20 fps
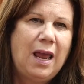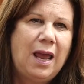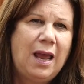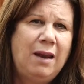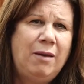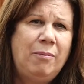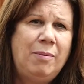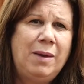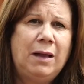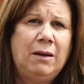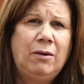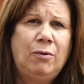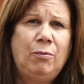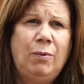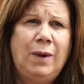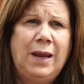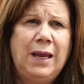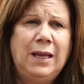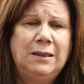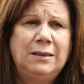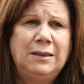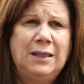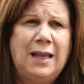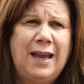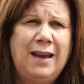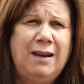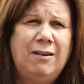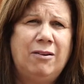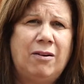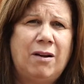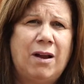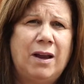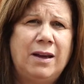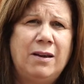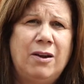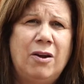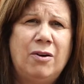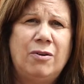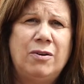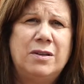And about a week later, I
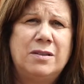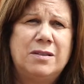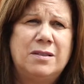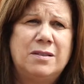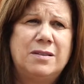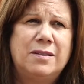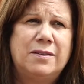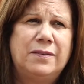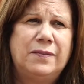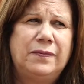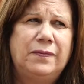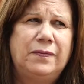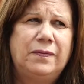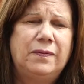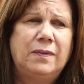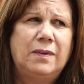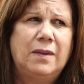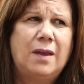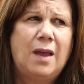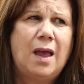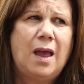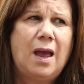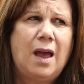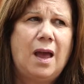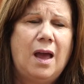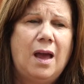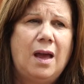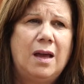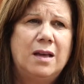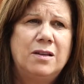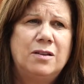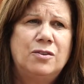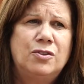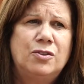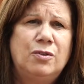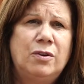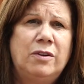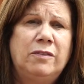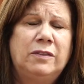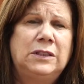noticed
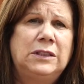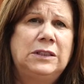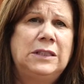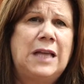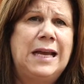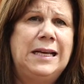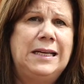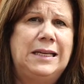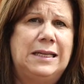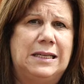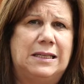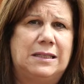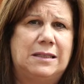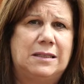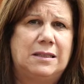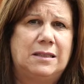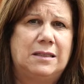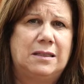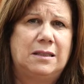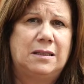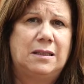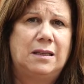sort of a lightness.